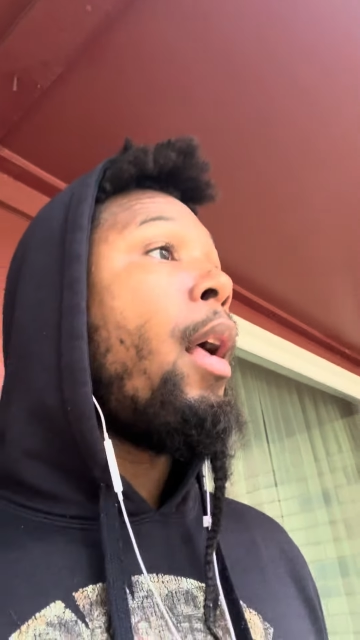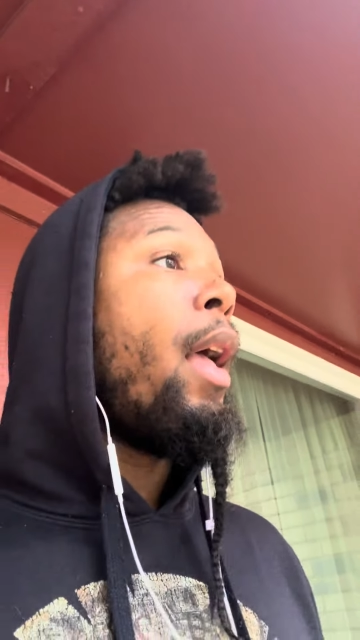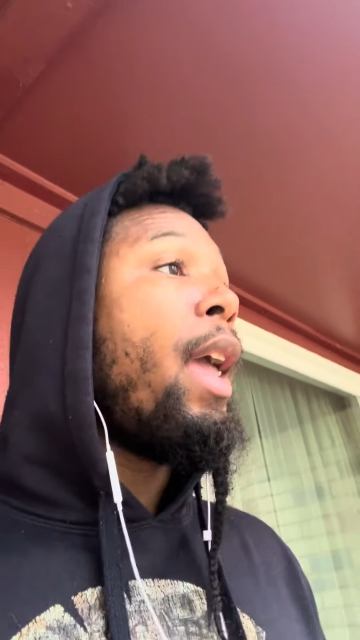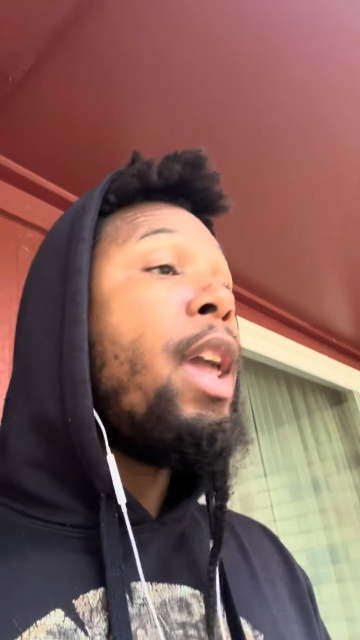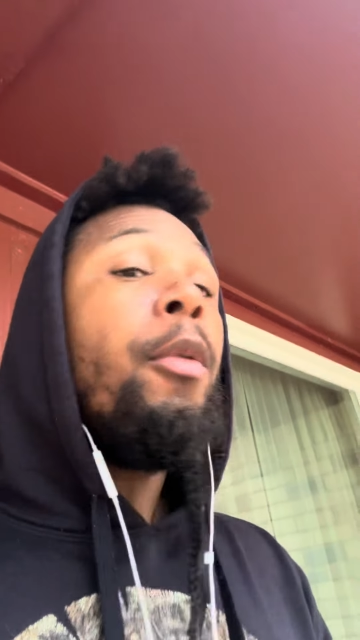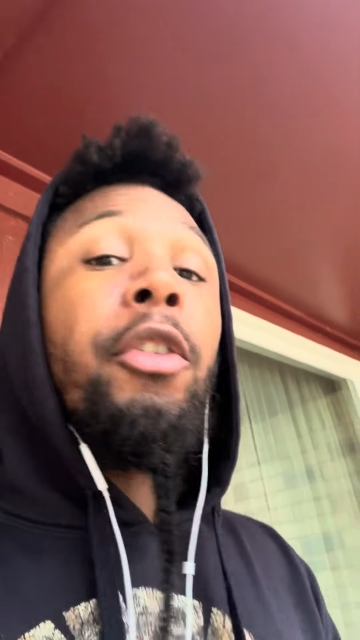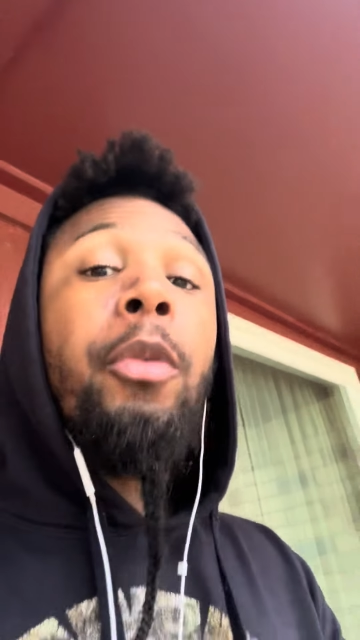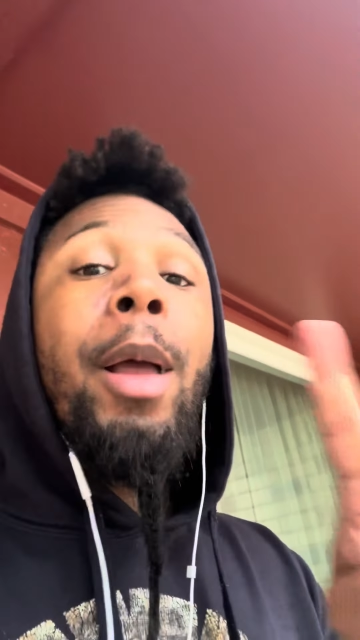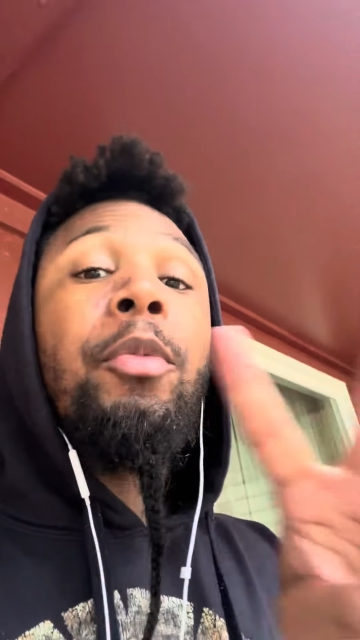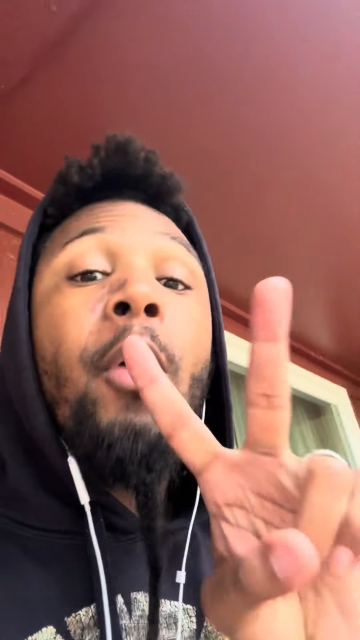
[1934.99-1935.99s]
He was
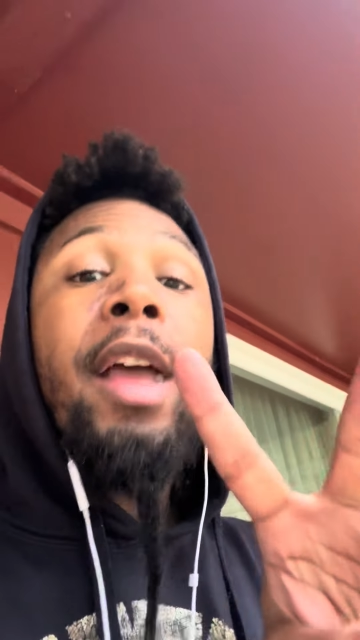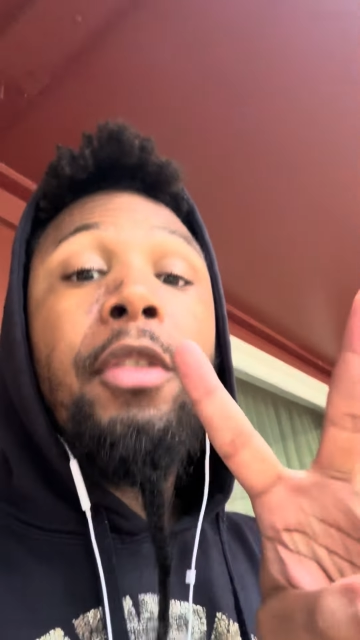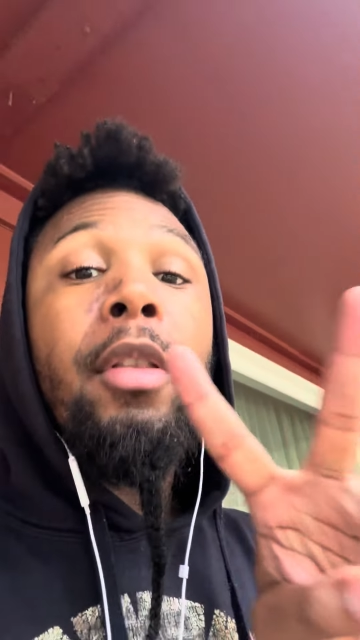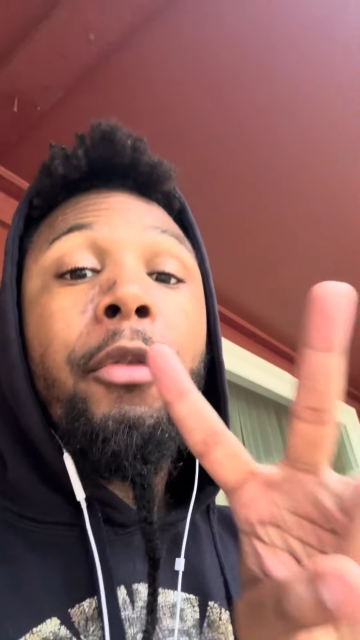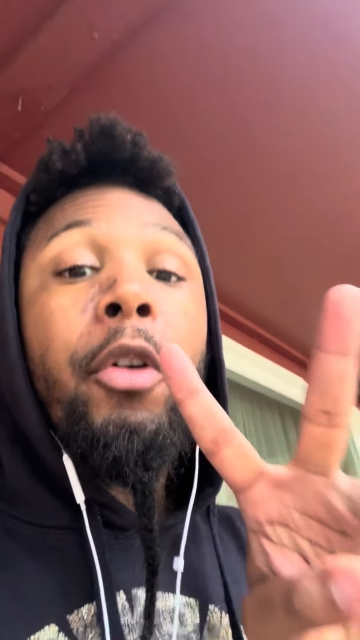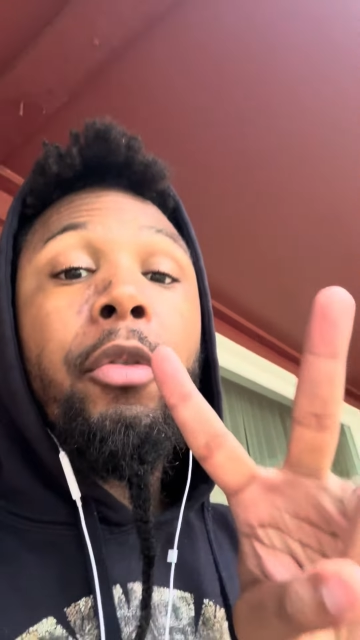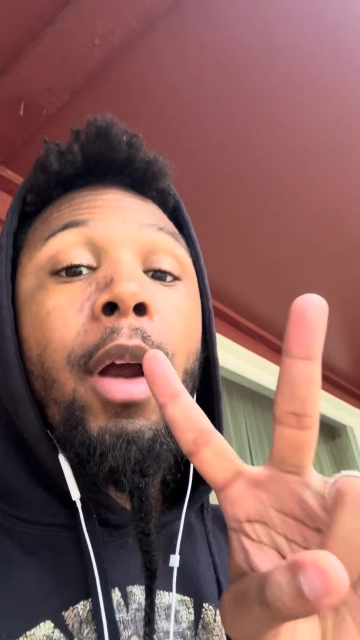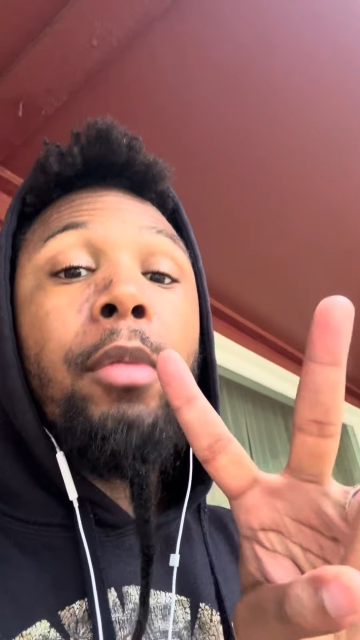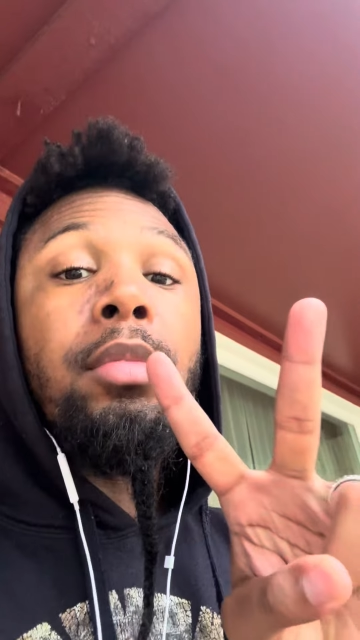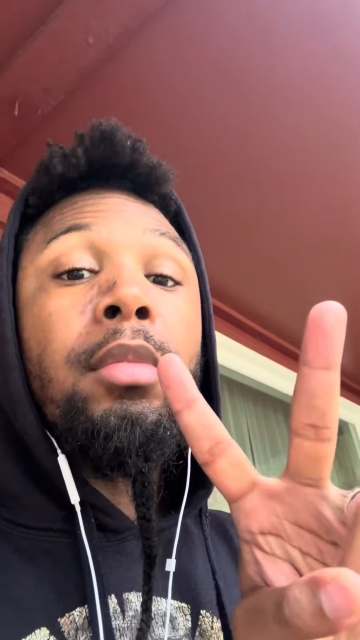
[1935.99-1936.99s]
swept twice in the first
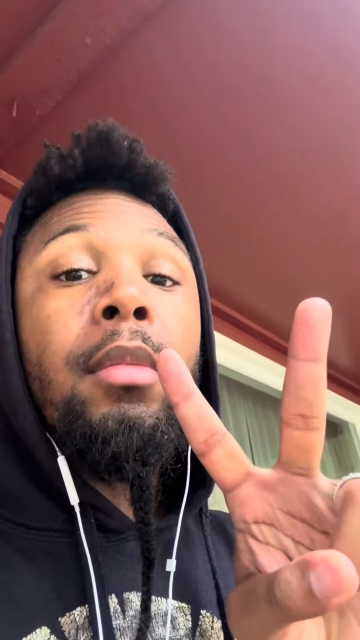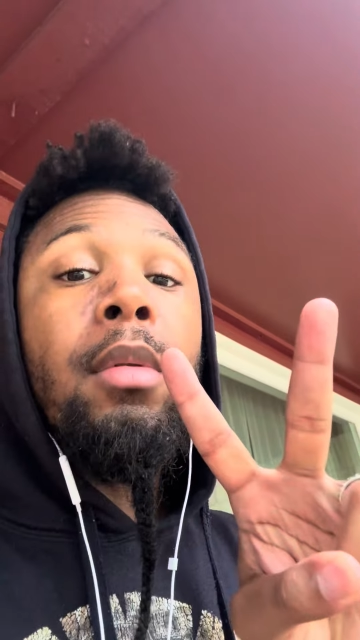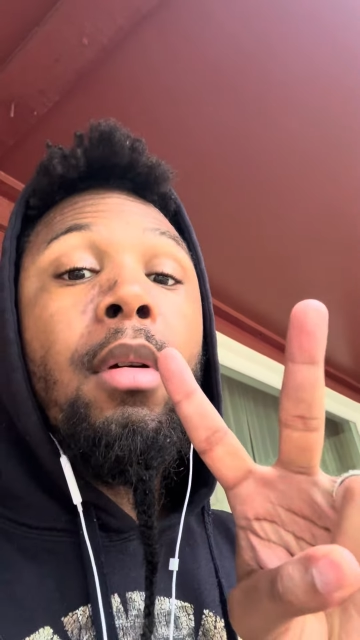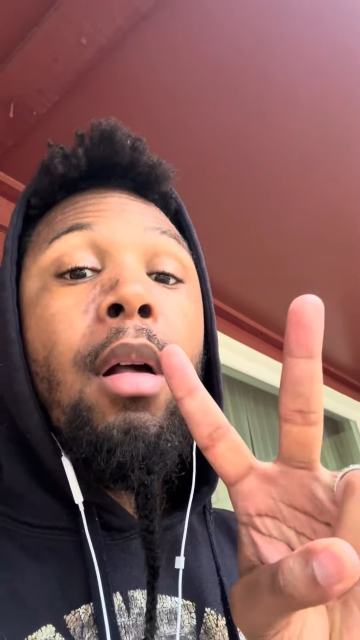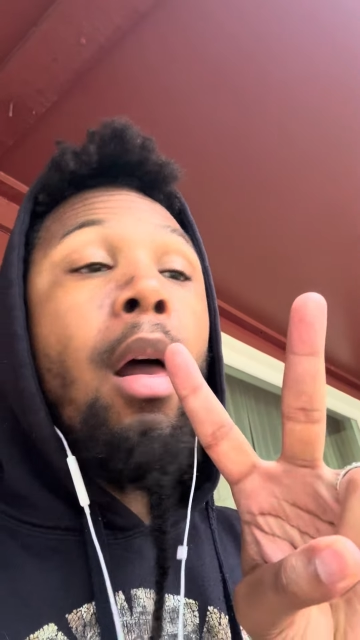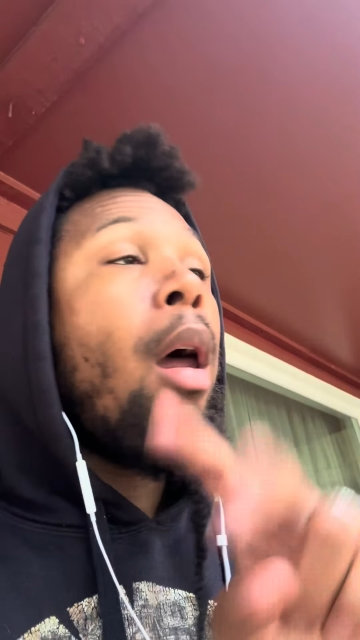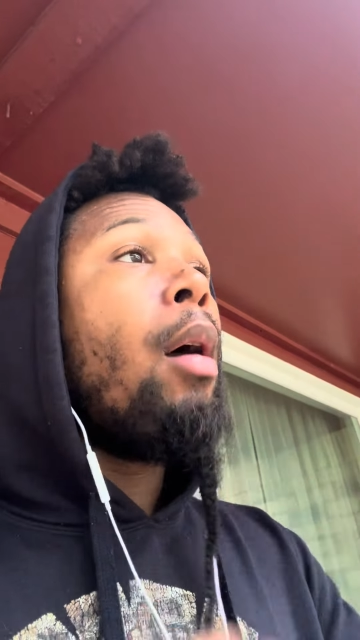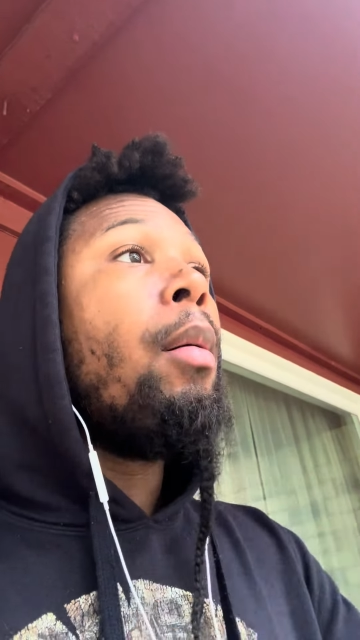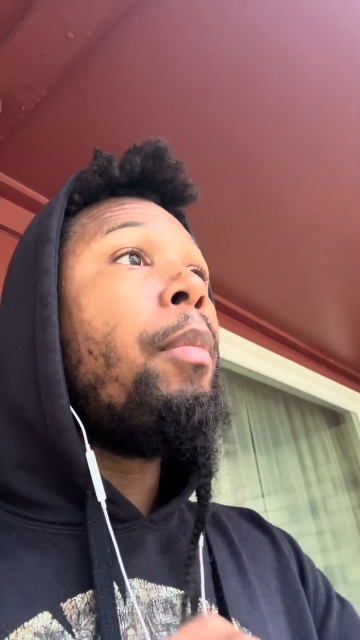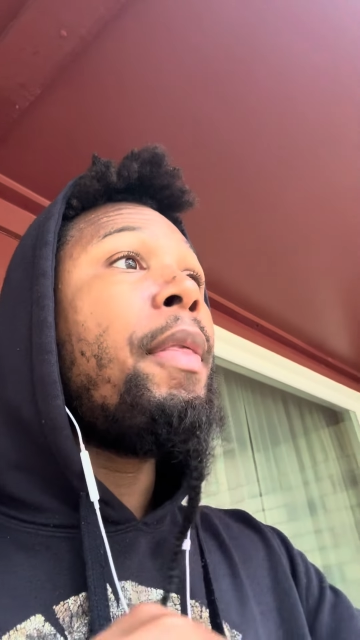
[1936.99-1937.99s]
round.
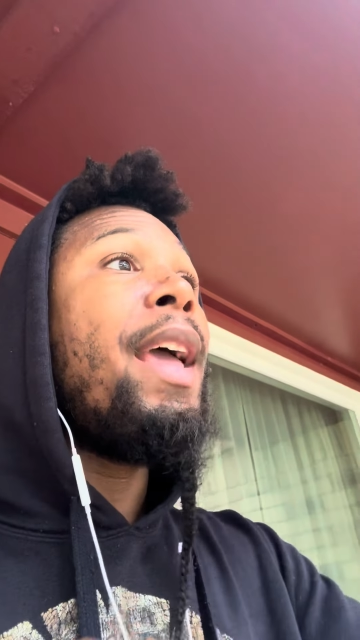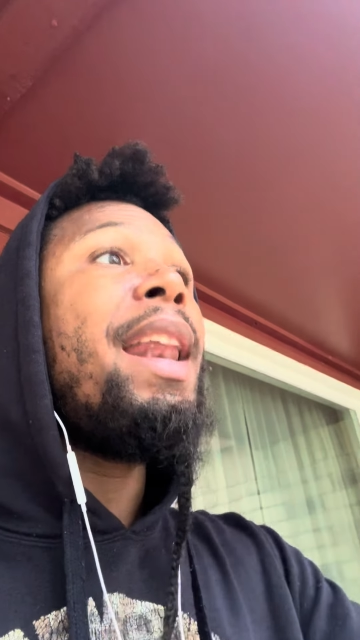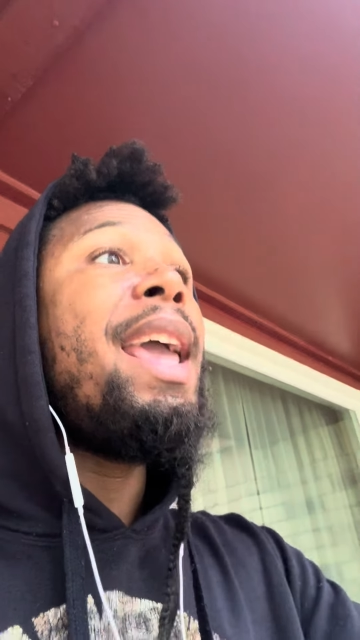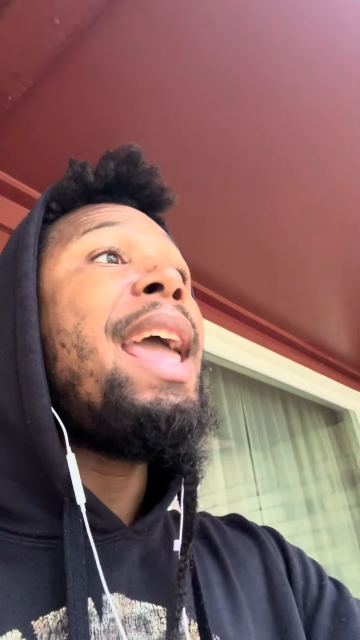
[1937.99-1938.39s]
But then he